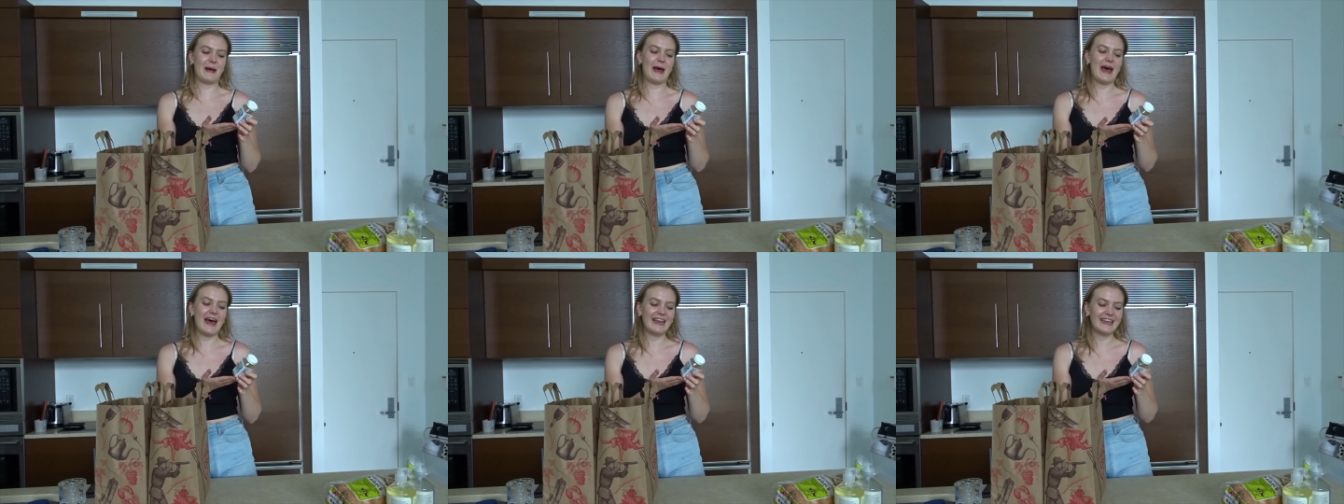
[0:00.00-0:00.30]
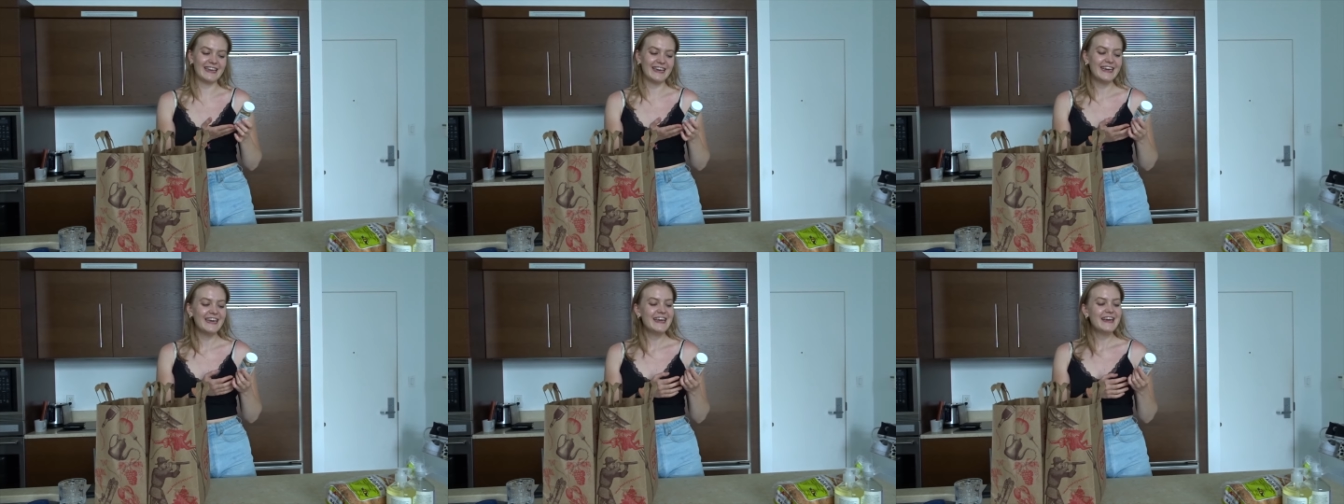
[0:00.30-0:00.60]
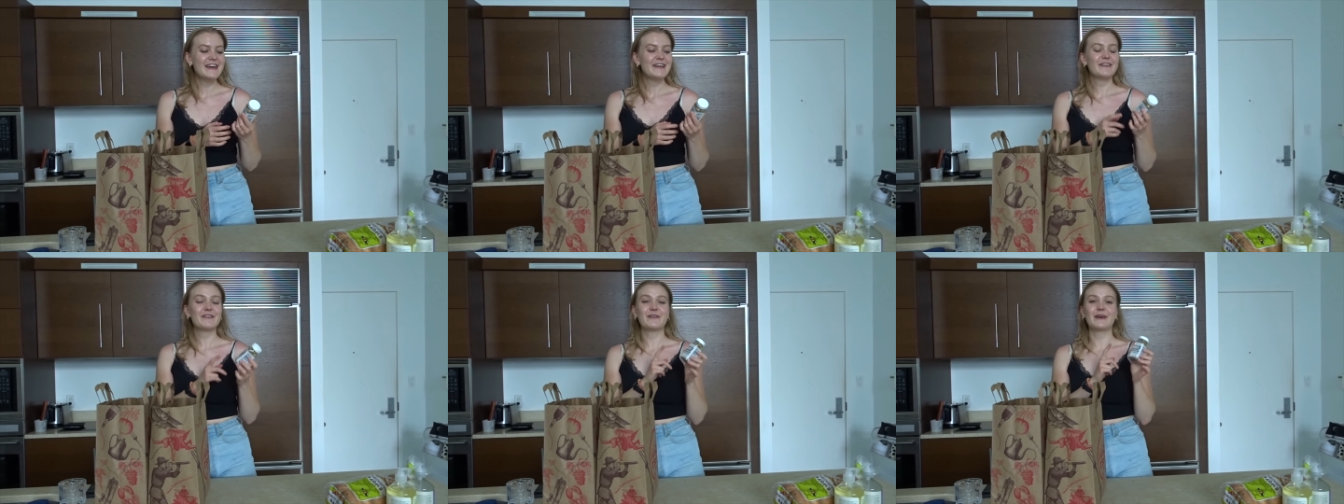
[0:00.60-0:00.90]
bad.
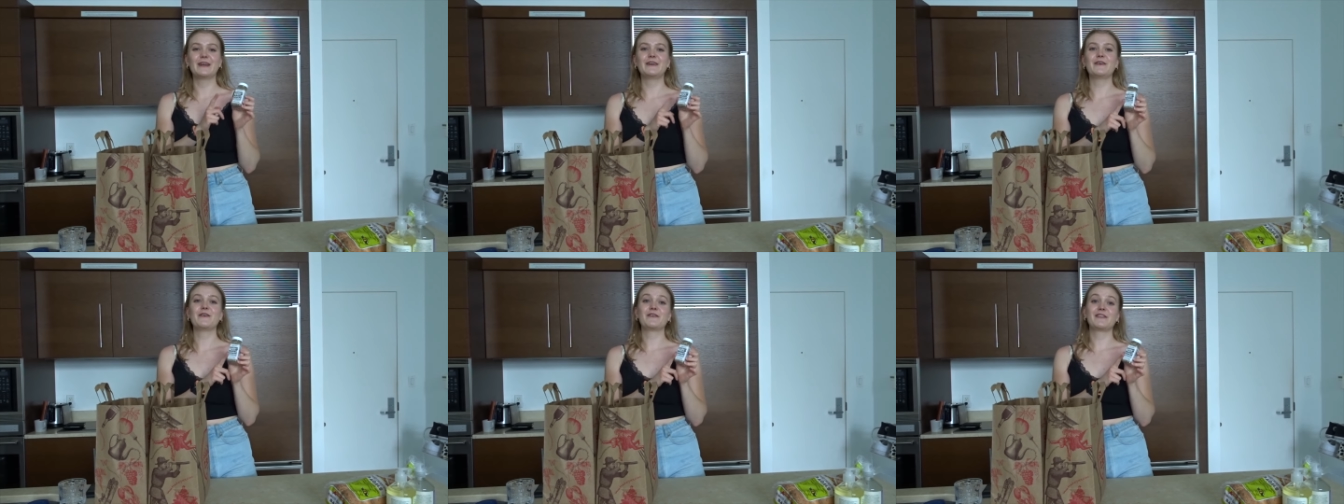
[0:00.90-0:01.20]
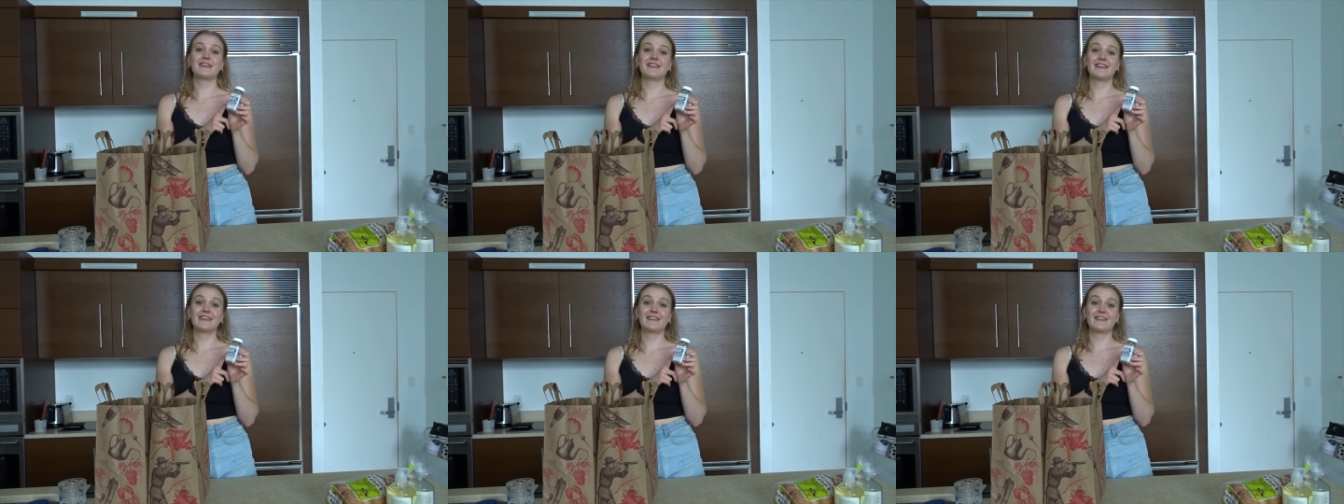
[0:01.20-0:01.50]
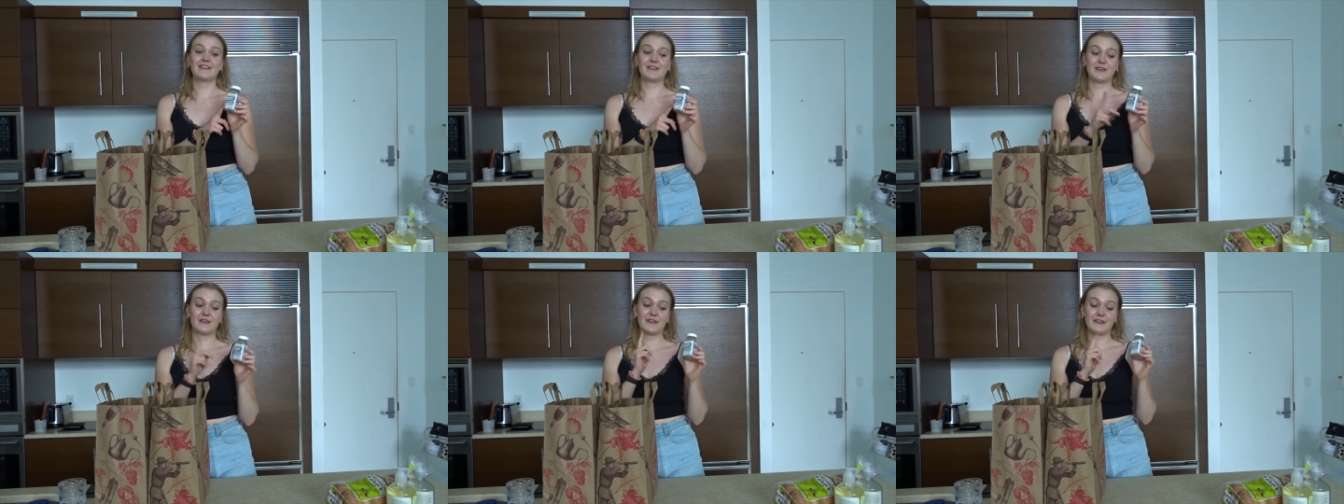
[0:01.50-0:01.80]
So I know that this
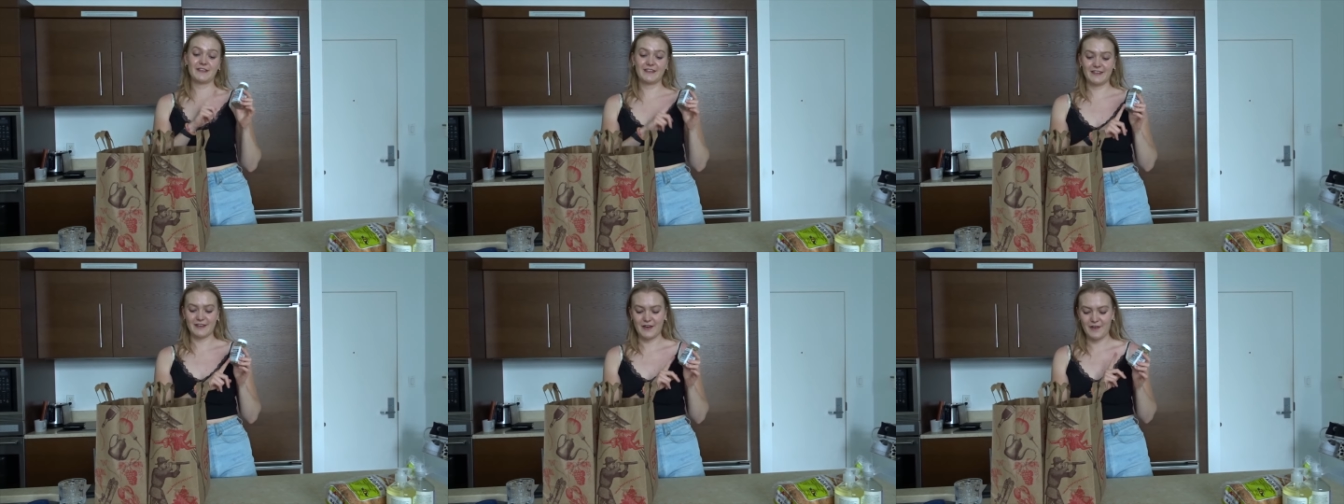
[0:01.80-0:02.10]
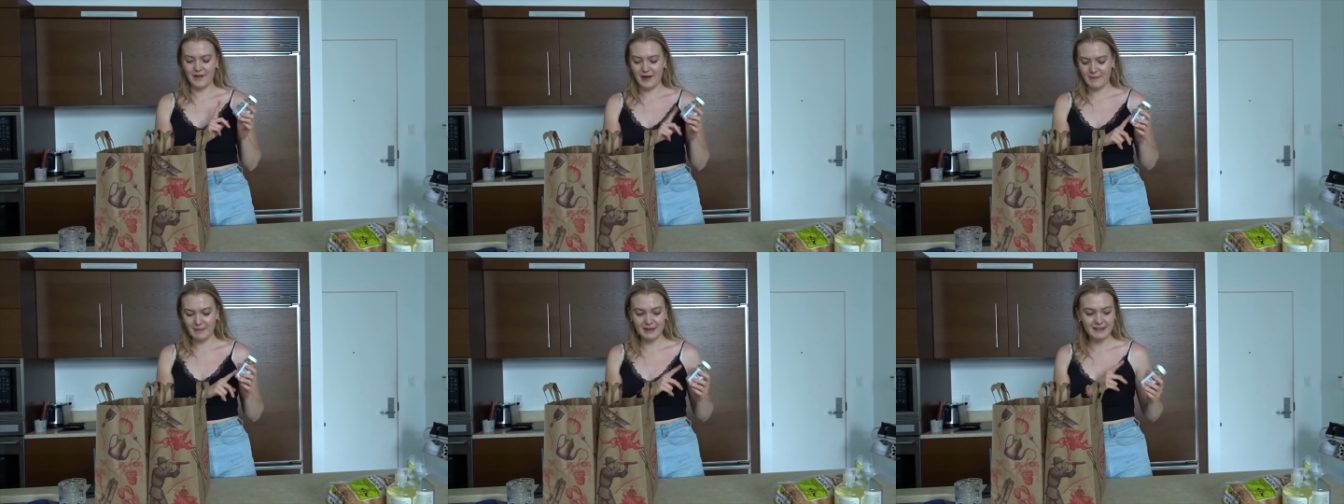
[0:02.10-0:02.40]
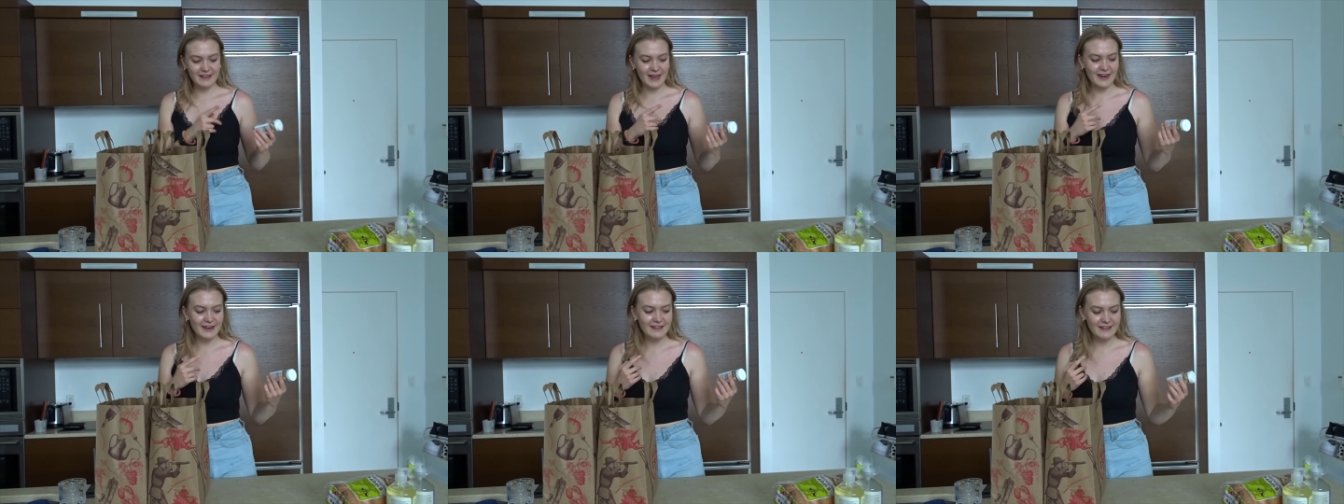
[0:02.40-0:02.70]
is good. So I'm
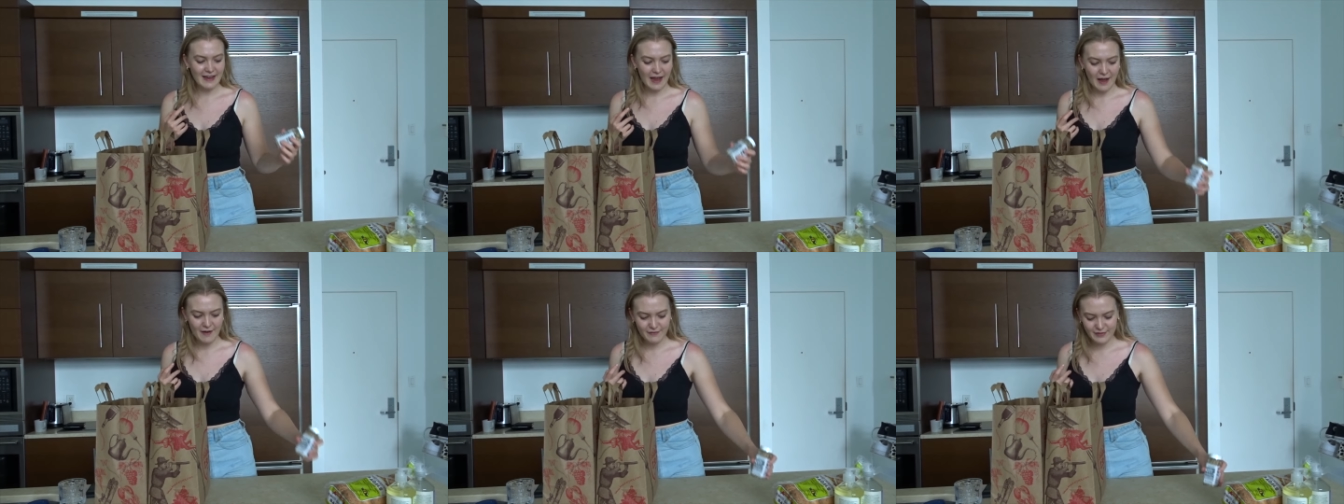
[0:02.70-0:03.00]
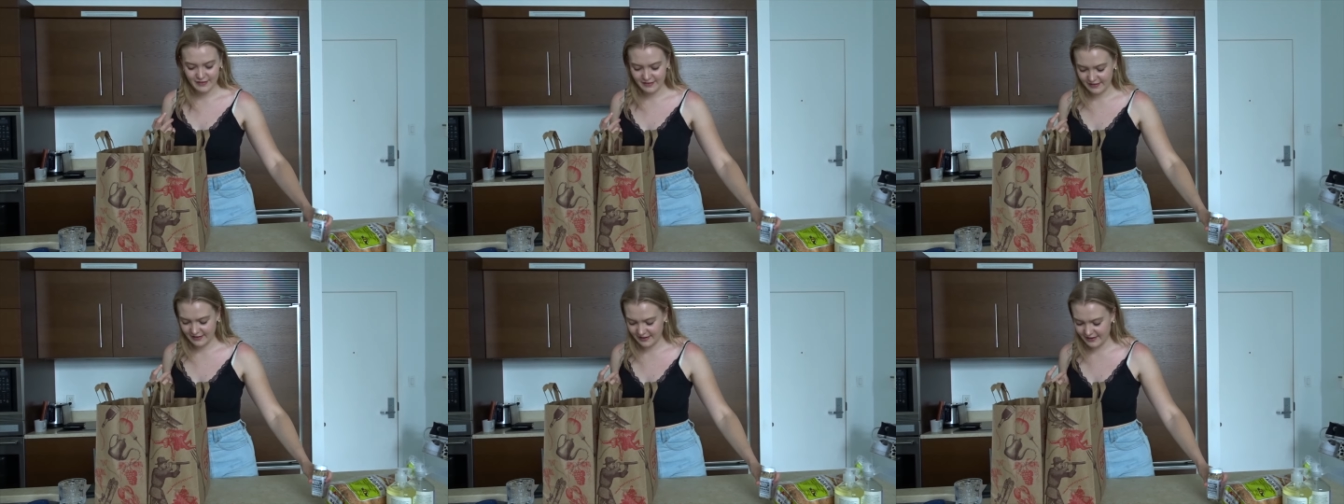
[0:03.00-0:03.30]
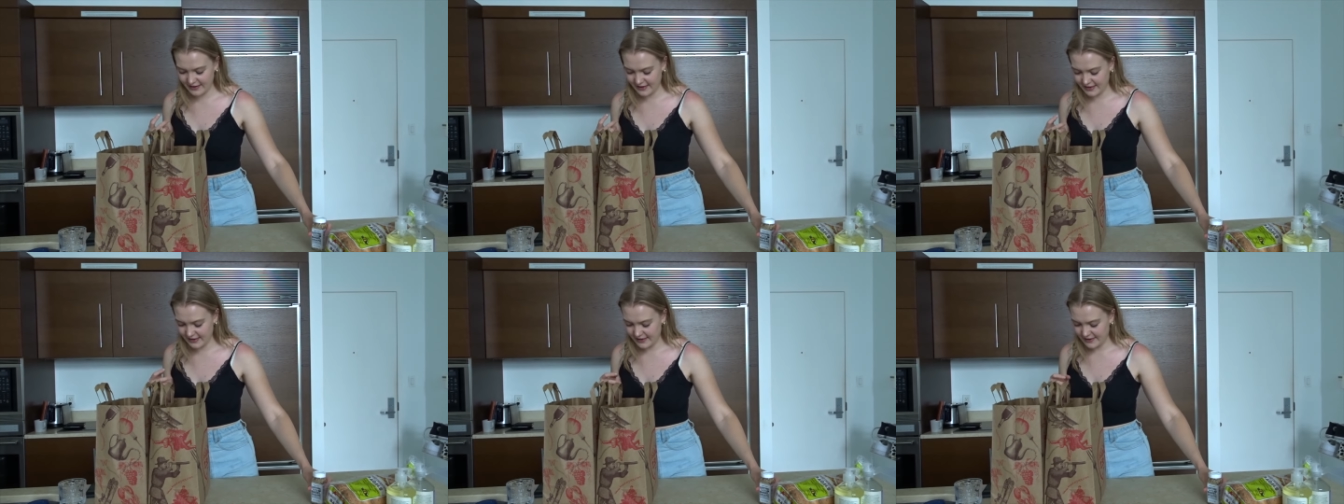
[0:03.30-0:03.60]
excited to have this
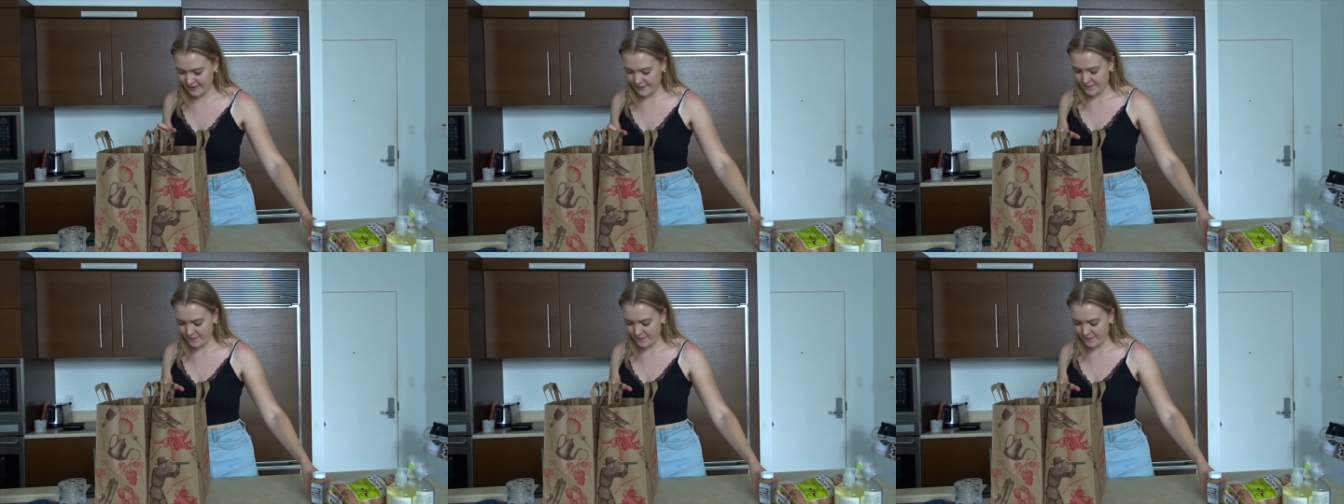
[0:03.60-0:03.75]
here.